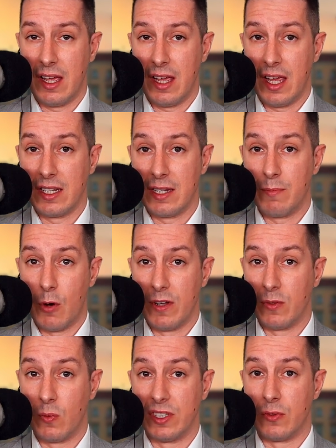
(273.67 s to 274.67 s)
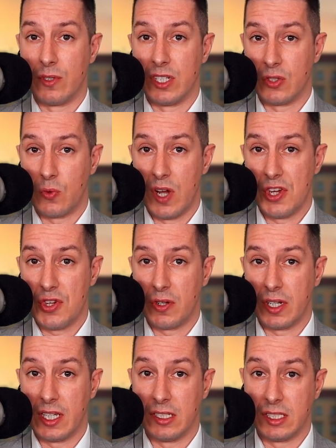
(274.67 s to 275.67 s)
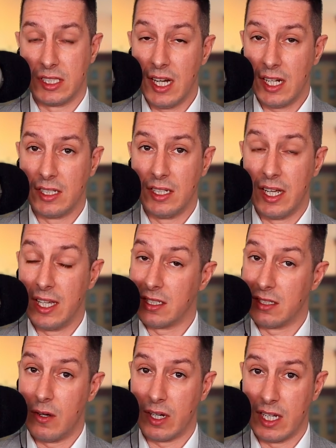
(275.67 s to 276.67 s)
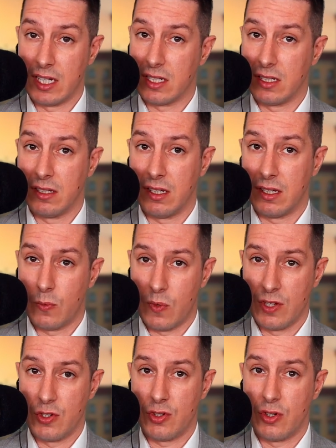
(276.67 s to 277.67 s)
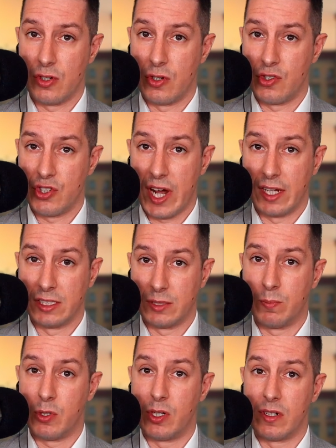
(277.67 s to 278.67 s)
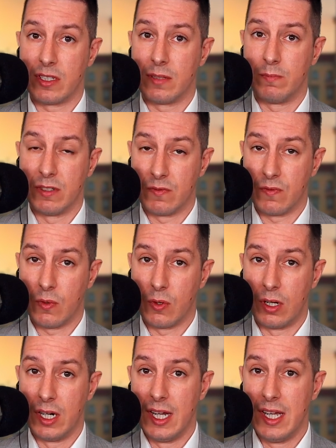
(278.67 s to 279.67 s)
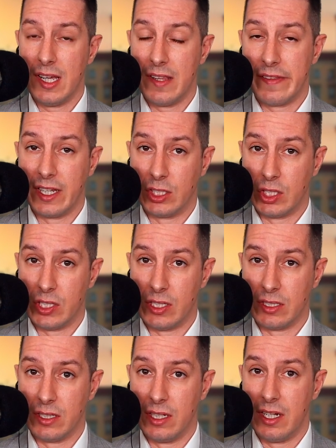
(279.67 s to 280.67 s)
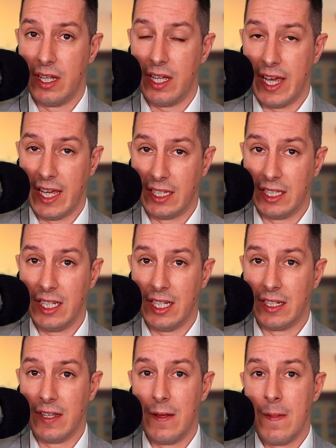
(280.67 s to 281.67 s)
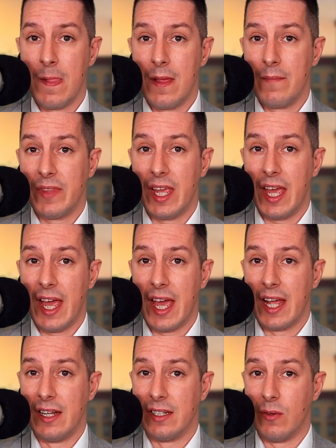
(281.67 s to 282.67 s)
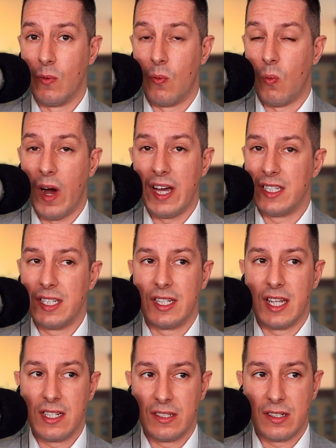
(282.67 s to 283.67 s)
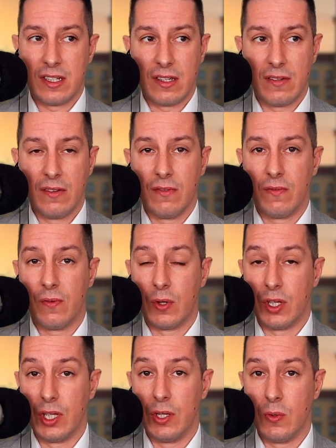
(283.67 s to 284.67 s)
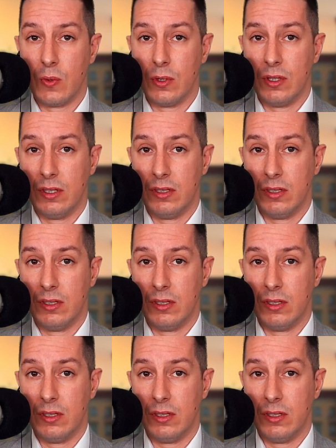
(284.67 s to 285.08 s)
in the moment when the registration is done, as long as you register your child's birth before they turn 18. And why is it necessary for you,